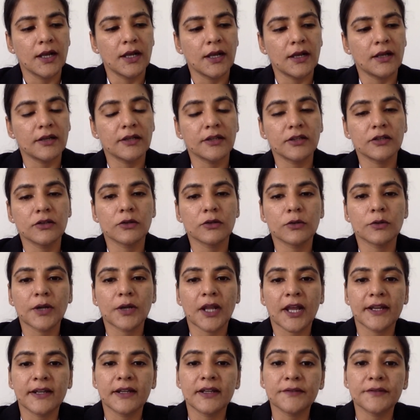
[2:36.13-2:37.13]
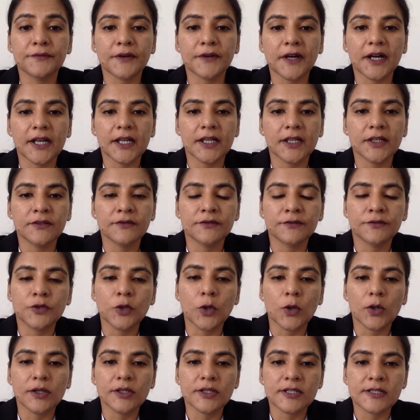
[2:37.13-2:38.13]

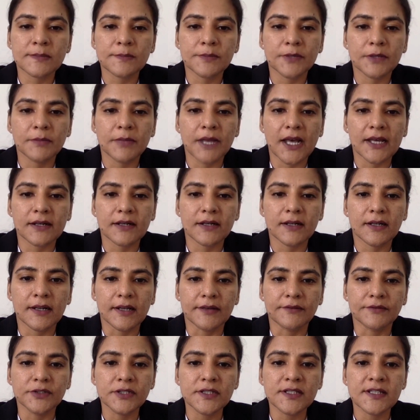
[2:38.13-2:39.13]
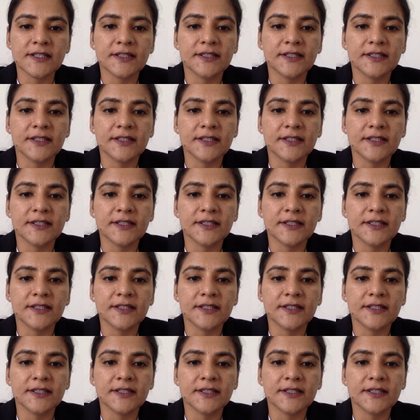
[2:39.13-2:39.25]
$95 per barrel levels.